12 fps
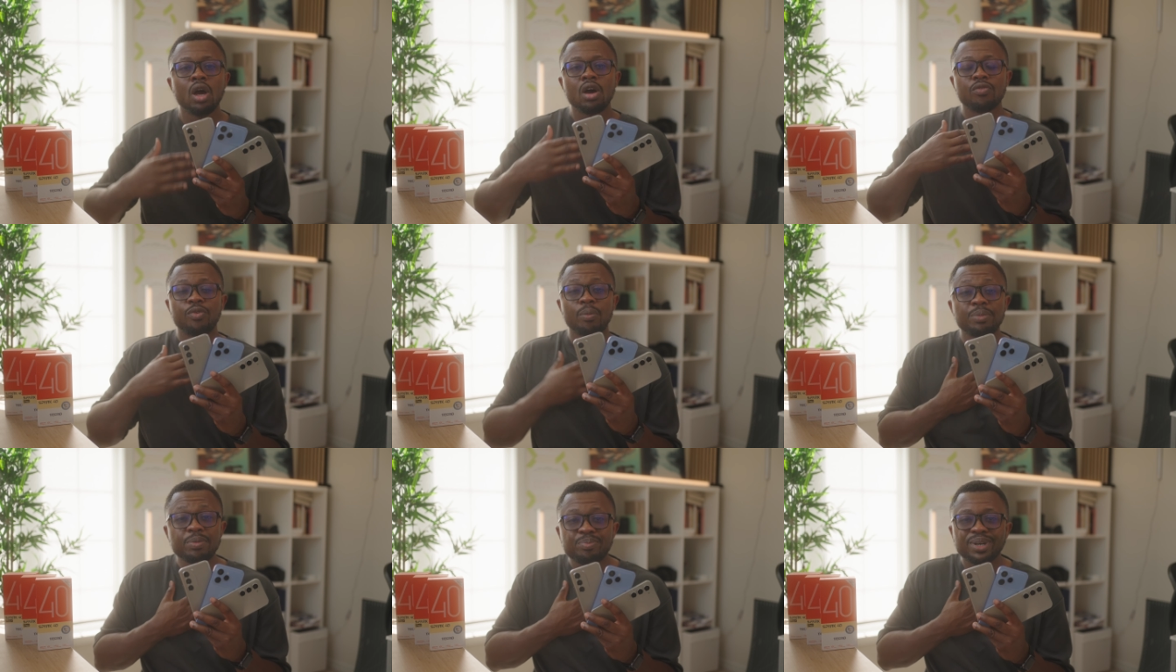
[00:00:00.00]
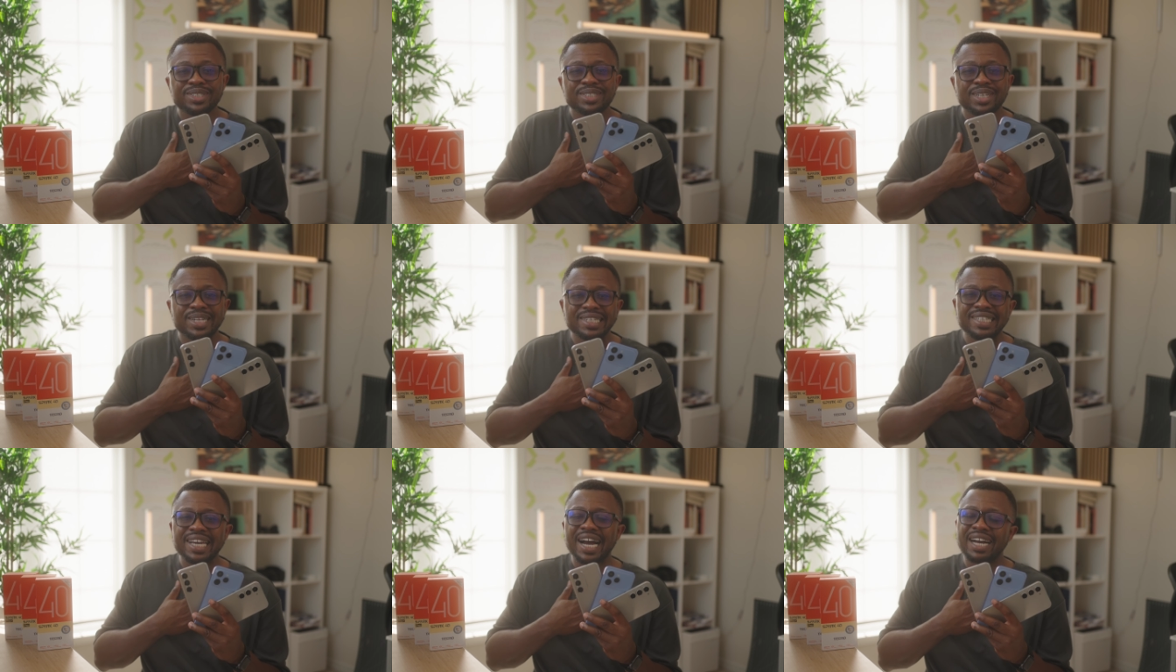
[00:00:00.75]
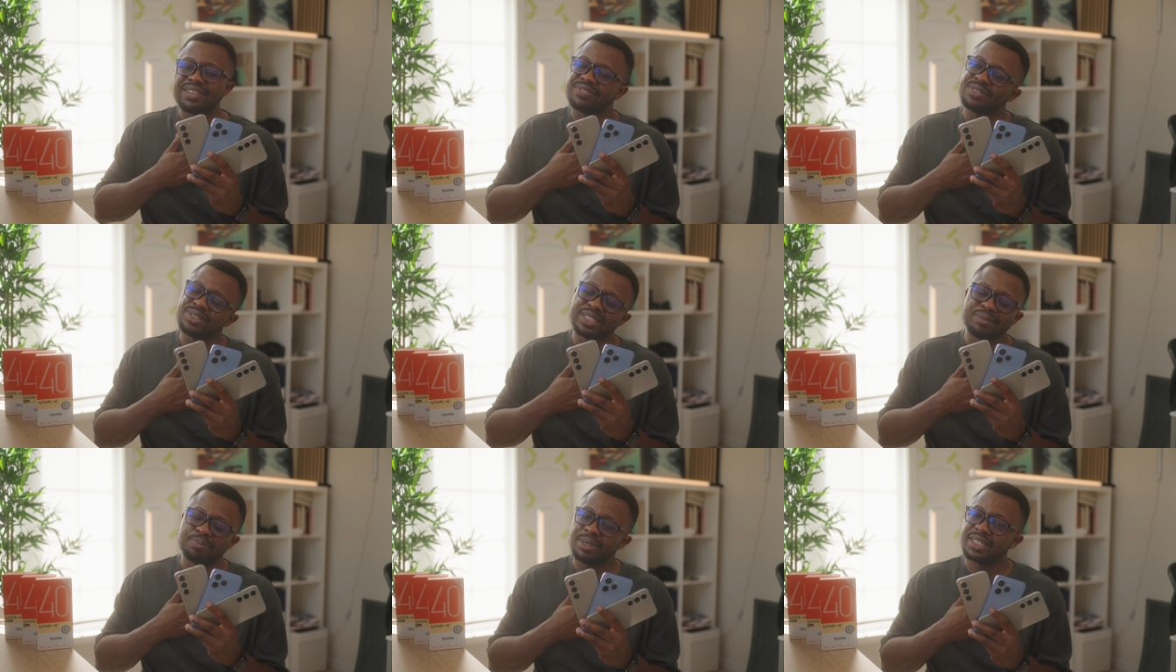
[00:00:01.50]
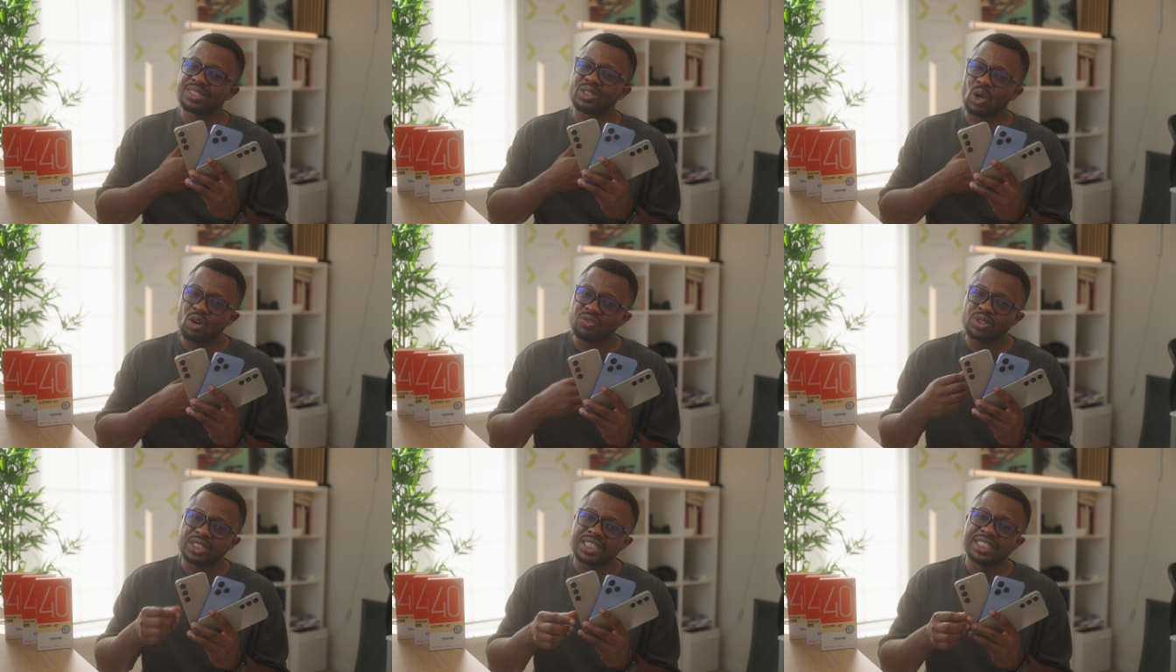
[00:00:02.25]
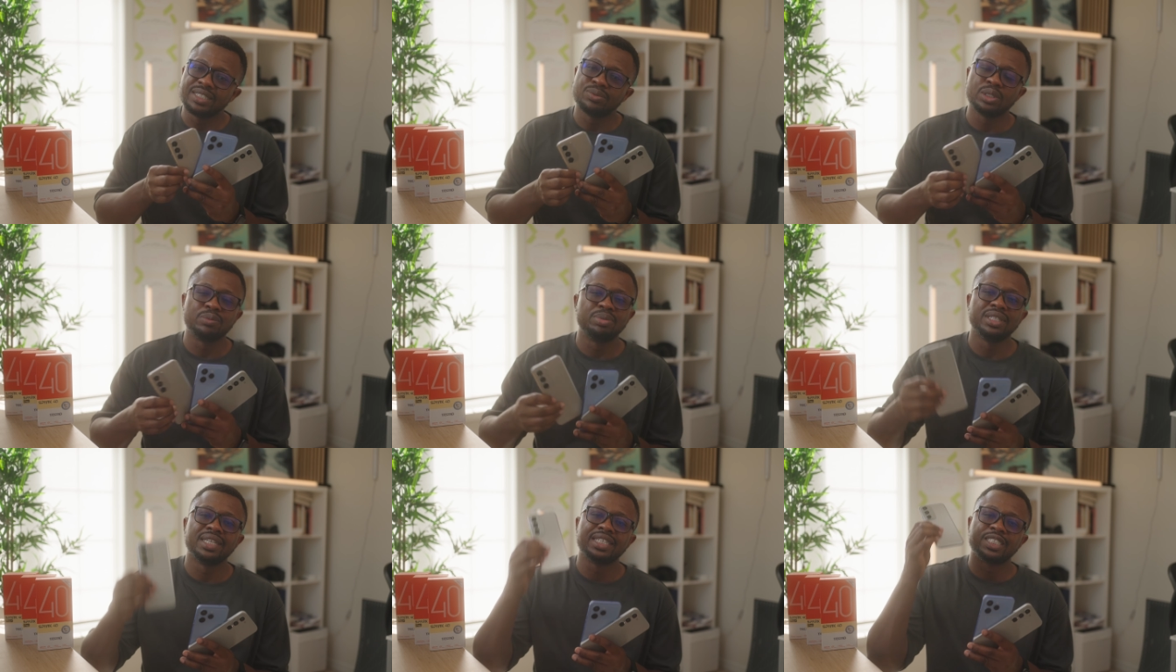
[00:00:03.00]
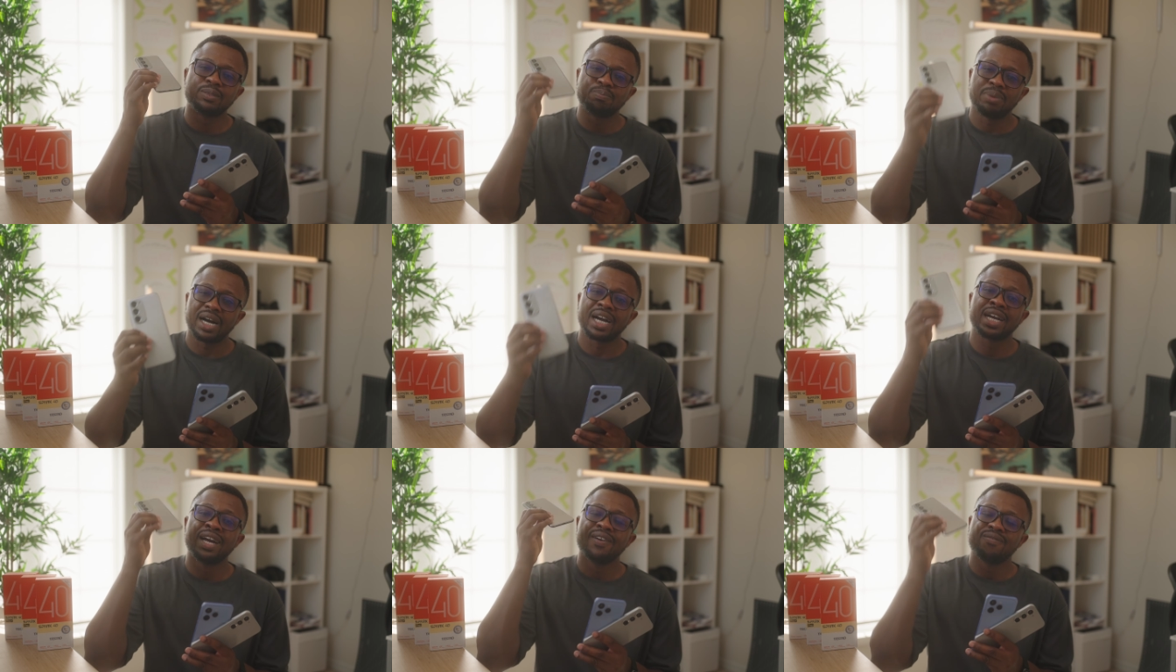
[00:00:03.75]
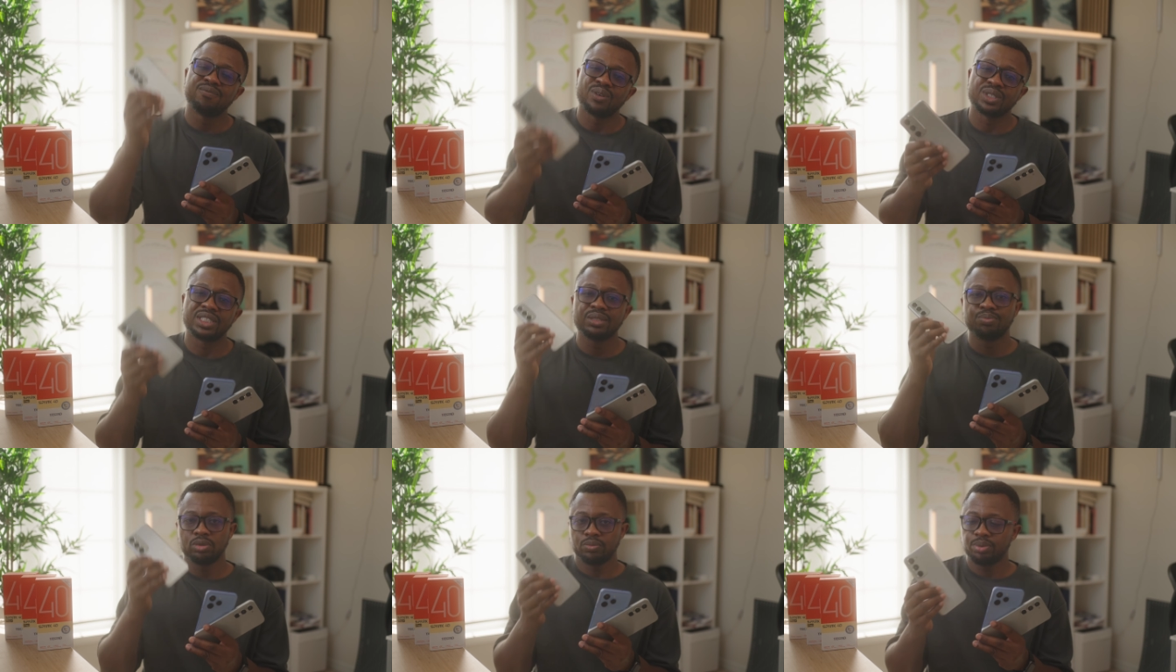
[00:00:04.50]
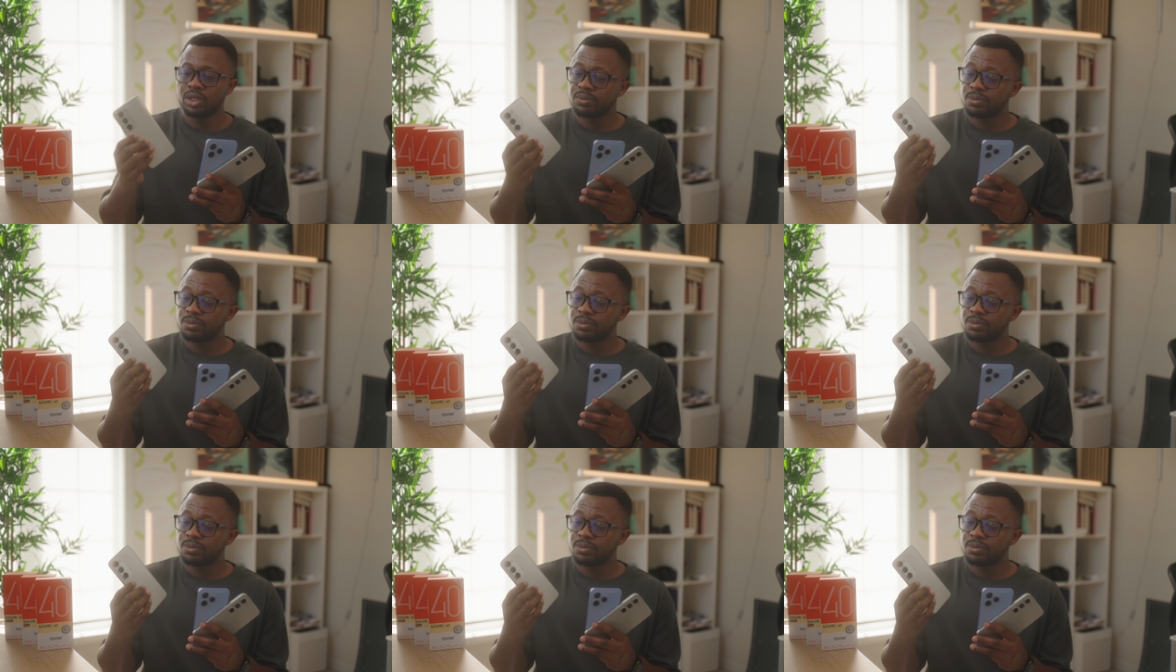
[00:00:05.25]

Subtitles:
For me personally, I feel the best obviously would be the Spark 40 Pro Plus,